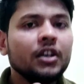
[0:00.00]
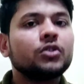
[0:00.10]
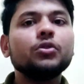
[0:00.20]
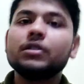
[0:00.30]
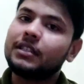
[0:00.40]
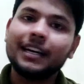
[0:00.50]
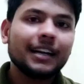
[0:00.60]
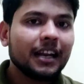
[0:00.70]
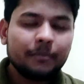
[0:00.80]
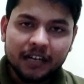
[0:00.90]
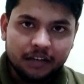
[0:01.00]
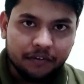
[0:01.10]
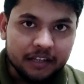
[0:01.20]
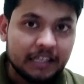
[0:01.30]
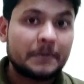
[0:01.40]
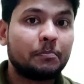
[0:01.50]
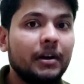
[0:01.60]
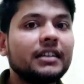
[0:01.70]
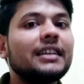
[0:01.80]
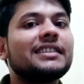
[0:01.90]
So there can be differences,
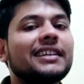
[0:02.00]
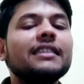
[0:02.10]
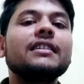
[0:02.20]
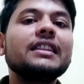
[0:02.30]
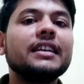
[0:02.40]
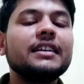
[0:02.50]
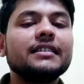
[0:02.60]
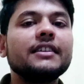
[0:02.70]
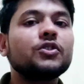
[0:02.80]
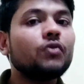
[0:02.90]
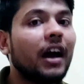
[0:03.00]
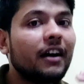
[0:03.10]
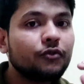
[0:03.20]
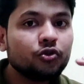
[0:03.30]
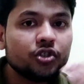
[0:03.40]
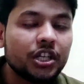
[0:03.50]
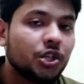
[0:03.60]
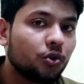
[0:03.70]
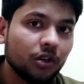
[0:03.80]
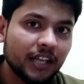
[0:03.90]
but the general things is you have to
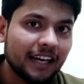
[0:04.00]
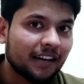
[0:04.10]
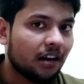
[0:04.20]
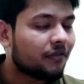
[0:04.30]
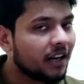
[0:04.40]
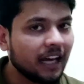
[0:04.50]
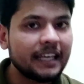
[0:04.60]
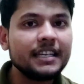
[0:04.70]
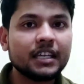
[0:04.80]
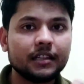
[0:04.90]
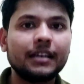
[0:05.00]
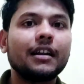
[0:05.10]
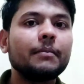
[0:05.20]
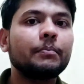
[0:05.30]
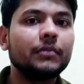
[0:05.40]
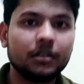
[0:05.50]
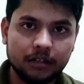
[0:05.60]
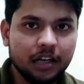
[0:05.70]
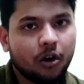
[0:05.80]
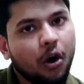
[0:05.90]
secure the aircraft. Like there are
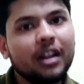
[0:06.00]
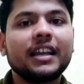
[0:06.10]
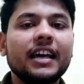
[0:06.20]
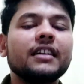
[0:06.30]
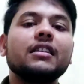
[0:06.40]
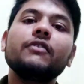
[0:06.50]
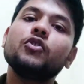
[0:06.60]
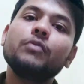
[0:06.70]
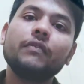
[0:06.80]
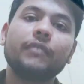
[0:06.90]
in all the aircraft, you will